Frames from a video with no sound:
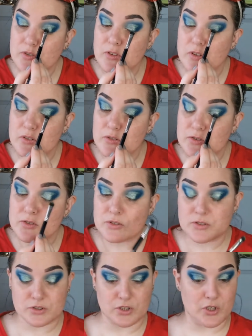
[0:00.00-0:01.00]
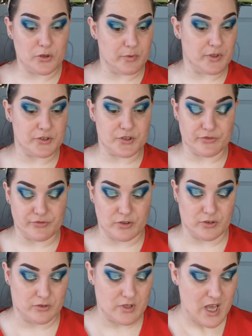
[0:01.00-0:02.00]
So, so
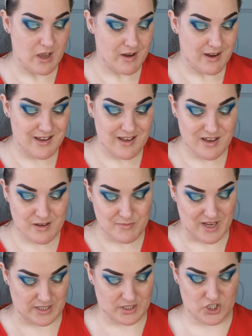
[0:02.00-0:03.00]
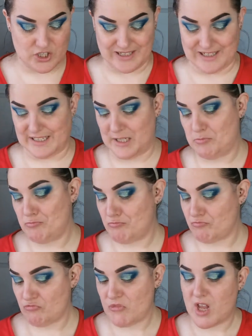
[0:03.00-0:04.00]
beautiful. I am actually,
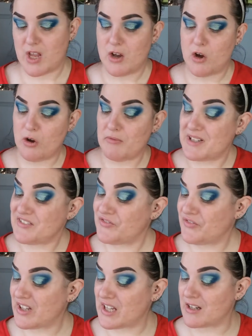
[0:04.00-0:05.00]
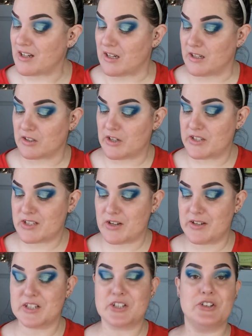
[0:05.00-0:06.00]
on my finger, going to
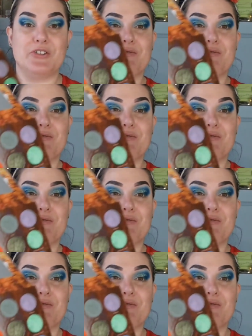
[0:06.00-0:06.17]
go into